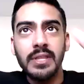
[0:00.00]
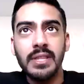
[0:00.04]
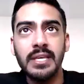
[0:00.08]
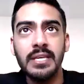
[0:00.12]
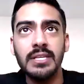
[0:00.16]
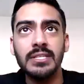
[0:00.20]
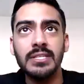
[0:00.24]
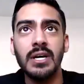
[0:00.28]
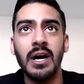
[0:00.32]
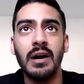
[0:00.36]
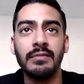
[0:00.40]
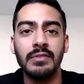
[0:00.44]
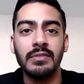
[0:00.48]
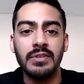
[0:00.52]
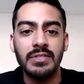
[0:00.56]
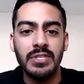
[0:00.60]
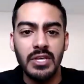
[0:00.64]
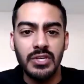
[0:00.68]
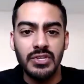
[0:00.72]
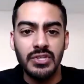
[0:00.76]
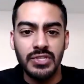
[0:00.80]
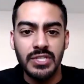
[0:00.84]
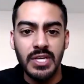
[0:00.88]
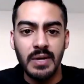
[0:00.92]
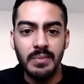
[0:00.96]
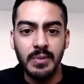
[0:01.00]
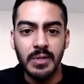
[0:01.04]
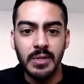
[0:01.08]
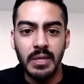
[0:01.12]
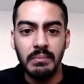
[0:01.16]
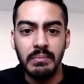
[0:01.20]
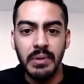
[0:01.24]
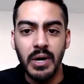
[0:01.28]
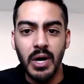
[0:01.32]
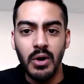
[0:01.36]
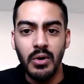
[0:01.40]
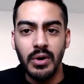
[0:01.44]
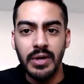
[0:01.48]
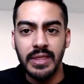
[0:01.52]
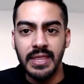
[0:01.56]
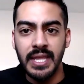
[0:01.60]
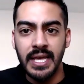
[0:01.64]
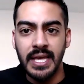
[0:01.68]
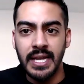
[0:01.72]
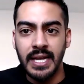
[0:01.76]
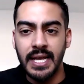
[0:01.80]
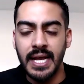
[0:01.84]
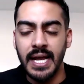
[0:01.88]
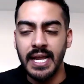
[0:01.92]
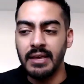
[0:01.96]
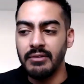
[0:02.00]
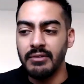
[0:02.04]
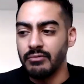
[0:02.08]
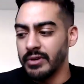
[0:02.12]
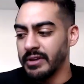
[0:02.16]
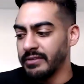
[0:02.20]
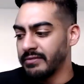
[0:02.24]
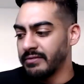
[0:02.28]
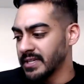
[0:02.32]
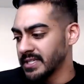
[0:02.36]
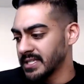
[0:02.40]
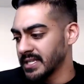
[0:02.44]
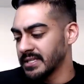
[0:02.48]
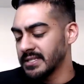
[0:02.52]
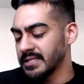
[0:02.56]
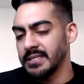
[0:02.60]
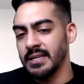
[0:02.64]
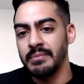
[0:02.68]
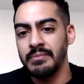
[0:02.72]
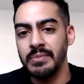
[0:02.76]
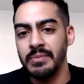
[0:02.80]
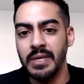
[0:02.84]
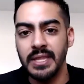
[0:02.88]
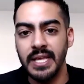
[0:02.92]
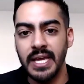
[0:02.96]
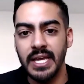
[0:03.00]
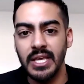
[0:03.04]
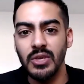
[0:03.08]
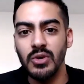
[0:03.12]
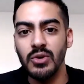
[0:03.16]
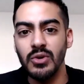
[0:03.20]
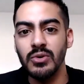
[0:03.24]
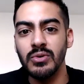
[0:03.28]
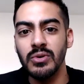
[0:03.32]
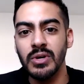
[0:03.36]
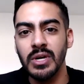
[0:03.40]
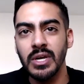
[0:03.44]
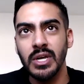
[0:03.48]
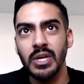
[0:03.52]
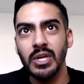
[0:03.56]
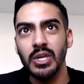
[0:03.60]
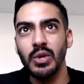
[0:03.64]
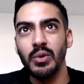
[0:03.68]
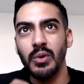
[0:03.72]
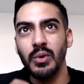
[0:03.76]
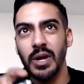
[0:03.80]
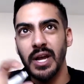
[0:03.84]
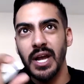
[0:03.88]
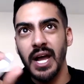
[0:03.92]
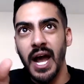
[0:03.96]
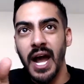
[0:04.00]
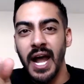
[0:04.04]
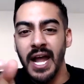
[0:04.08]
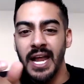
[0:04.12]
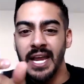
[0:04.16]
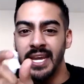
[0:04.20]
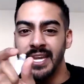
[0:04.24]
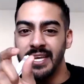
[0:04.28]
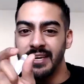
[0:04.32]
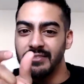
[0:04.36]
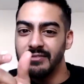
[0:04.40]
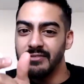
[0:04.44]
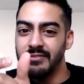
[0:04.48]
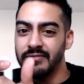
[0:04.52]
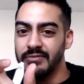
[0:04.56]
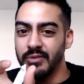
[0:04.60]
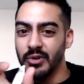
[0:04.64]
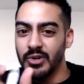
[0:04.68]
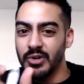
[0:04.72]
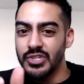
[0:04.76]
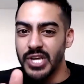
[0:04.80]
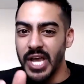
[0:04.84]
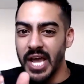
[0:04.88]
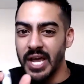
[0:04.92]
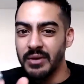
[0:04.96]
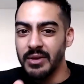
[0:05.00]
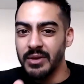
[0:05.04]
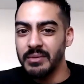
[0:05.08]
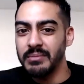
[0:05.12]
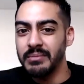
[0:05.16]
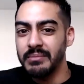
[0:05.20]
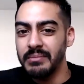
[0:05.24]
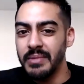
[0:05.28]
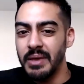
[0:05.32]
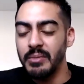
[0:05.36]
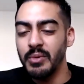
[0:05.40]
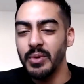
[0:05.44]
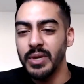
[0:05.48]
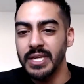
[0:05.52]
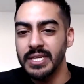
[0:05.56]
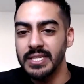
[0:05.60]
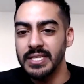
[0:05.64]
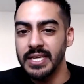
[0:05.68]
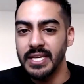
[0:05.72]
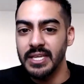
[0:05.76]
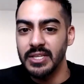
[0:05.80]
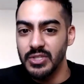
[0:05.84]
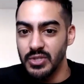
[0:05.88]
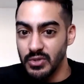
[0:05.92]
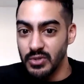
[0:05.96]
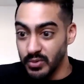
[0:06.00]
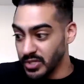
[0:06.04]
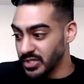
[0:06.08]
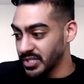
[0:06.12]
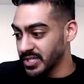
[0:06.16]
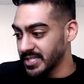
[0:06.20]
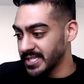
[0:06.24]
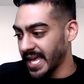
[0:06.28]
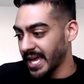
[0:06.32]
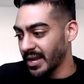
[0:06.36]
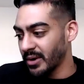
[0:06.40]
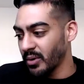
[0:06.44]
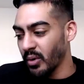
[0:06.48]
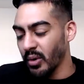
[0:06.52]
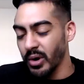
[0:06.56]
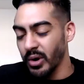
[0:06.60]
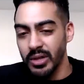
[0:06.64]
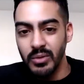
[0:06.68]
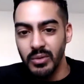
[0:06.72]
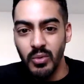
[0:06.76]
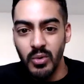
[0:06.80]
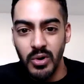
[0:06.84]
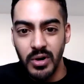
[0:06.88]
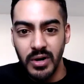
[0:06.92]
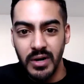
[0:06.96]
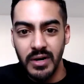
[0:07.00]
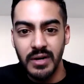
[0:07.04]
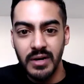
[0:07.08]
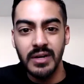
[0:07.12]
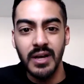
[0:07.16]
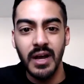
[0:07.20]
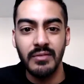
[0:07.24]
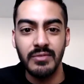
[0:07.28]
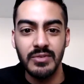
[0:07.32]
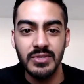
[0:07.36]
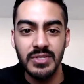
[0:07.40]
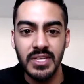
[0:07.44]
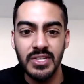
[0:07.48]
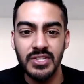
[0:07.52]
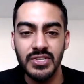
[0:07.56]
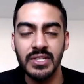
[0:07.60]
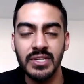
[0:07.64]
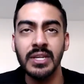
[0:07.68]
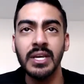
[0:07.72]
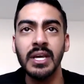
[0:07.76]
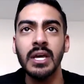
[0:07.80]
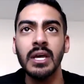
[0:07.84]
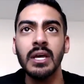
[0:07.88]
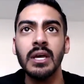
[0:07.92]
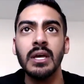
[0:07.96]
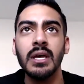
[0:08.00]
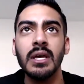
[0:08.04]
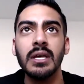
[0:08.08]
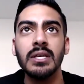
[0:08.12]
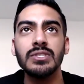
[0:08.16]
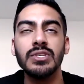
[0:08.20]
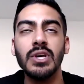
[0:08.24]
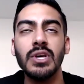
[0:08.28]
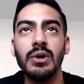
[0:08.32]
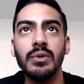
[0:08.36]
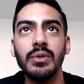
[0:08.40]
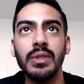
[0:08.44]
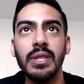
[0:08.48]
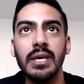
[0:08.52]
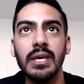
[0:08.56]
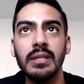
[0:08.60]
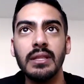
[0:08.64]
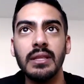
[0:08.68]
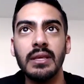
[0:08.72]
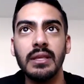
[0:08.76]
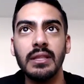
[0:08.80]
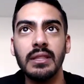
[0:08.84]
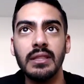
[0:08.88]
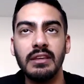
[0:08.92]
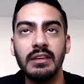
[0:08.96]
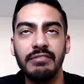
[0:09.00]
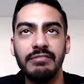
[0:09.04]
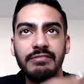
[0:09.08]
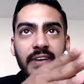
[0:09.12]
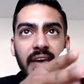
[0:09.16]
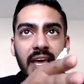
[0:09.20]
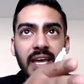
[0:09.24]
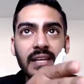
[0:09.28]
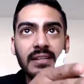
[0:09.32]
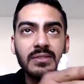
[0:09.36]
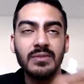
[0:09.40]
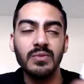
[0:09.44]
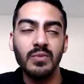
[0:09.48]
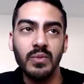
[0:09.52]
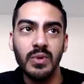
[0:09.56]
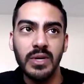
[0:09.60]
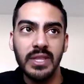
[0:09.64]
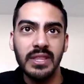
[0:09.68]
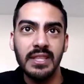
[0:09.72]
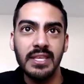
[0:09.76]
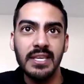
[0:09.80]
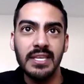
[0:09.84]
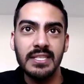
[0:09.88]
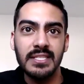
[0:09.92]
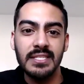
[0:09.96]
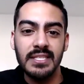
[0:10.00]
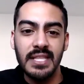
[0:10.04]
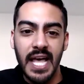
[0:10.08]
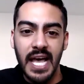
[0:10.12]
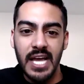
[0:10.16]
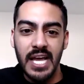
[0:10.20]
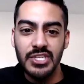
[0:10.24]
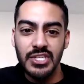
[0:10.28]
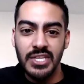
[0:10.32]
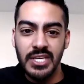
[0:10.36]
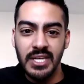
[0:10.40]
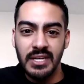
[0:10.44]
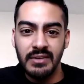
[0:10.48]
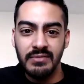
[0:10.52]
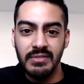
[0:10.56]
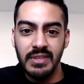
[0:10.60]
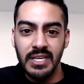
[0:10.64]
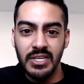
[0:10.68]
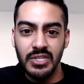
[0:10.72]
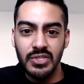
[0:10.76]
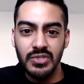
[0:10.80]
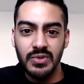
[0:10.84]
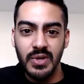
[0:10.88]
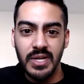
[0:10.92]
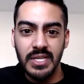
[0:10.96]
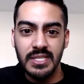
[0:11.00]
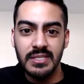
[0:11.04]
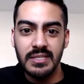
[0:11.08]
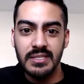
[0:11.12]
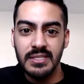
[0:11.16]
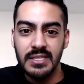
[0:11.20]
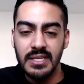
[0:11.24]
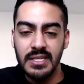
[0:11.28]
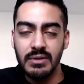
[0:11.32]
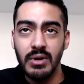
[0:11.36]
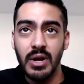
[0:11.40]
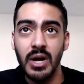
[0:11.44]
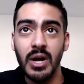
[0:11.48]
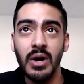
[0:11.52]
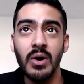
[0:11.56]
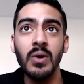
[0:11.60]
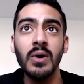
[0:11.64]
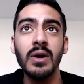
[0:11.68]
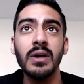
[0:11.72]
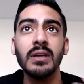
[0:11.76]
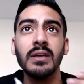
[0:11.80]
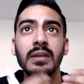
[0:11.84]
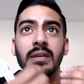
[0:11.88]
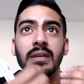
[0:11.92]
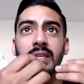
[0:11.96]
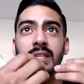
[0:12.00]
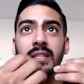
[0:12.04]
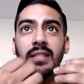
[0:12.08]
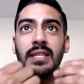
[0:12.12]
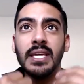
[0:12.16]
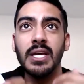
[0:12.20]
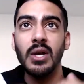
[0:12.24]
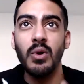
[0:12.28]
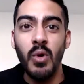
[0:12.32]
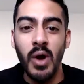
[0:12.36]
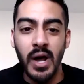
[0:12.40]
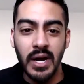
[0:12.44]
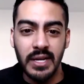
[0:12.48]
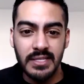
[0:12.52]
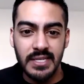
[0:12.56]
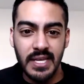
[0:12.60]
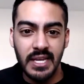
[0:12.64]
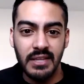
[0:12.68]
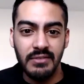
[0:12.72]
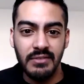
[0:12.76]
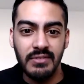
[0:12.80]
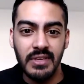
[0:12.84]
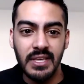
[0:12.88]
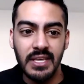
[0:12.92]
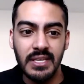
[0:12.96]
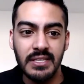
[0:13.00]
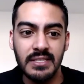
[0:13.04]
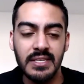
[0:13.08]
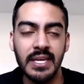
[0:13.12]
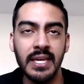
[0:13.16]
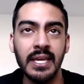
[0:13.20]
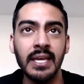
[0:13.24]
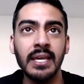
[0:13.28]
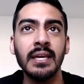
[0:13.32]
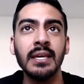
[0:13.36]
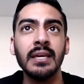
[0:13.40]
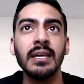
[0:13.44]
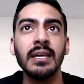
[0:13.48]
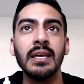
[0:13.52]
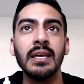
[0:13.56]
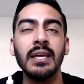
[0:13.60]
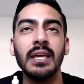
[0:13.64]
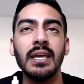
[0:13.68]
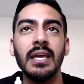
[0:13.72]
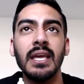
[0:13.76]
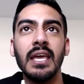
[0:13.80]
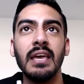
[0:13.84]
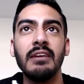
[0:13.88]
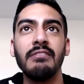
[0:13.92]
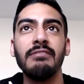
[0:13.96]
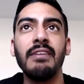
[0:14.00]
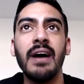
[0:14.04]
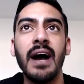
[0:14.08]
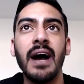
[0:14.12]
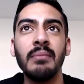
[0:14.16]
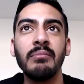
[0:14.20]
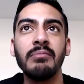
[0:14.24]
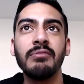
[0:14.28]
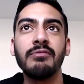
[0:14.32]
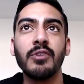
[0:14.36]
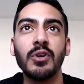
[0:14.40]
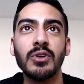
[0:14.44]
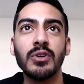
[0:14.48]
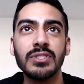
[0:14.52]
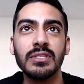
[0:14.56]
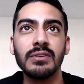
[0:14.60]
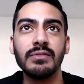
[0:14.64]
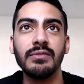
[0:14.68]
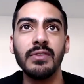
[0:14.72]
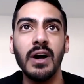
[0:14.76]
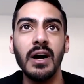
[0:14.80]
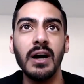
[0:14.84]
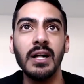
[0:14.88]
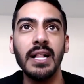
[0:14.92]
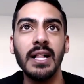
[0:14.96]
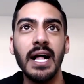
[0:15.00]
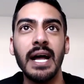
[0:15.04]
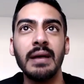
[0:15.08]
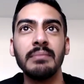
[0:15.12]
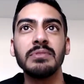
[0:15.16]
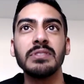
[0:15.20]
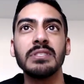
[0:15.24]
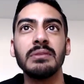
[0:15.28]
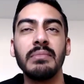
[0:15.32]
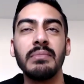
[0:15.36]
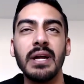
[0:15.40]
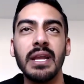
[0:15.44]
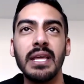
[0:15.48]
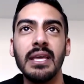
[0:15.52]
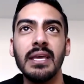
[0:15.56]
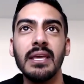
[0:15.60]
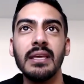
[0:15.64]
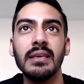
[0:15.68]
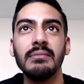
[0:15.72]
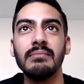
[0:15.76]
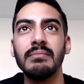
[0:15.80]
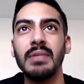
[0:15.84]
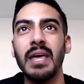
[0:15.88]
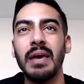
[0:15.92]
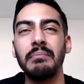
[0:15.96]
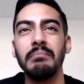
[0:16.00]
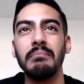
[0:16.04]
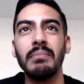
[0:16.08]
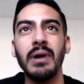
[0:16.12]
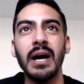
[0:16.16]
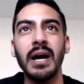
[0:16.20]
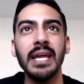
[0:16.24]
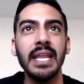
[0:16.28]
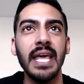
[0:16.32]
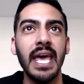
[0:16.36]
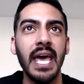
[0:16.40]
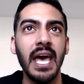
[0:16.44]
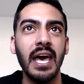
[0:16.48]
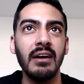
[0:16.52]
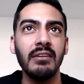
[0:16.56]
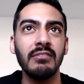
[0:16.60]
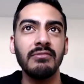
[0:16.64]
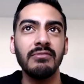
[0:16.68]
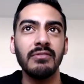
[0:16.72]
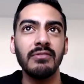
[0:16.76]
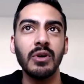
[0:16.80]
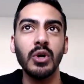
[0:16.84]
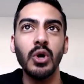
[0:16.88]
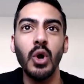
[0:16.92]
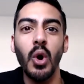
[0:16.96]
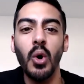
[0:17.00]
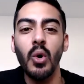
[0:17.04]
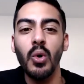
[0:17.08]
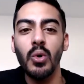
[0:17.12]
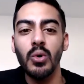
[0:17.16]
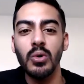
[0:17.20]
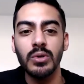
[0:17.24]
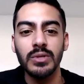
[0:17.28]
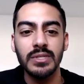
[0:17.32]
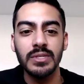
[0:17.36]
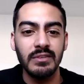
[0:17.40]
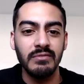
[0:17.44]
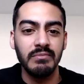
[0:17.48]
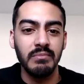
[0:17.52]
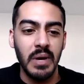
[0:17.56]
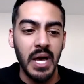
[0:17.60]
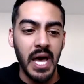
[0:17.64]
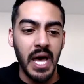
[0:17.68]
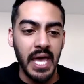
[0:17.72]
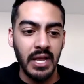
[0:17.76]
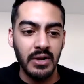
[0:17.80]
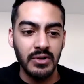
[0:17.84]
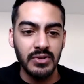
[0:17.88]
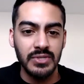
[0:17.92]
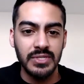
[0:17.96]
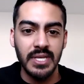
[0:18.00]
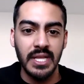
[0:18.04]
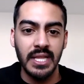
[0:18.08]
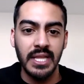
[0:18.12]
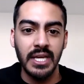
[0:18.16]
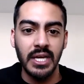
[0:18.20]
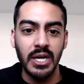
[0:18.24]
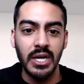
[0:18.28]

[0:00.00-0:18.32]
these conversations up with a bow and then kind of revisit something that you were kind of foreshadowing, maybe we could dig into, which is that oil war conversation. So the Fed, with the slashing of the interest rates to zero, the quantitative easing, if first of all, I'm somebody that might have goals of buying or selling a